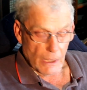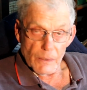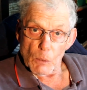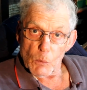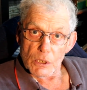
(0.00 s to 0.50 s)

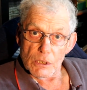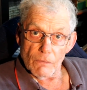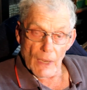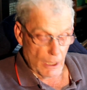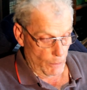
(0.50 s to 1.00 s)
that wasn't
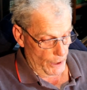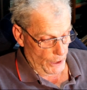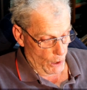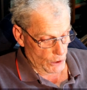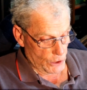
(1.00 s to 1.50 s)
available on a
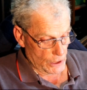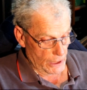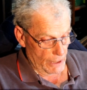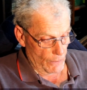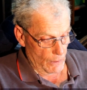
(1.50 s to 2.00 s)
conscious
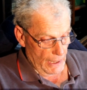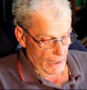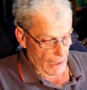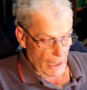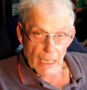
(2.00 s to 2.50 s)
level
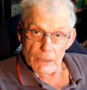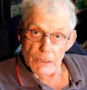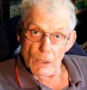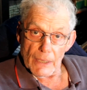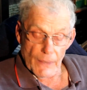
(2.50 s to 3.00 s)

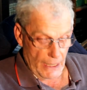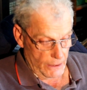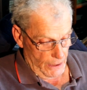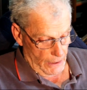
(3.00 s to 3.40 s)
outside that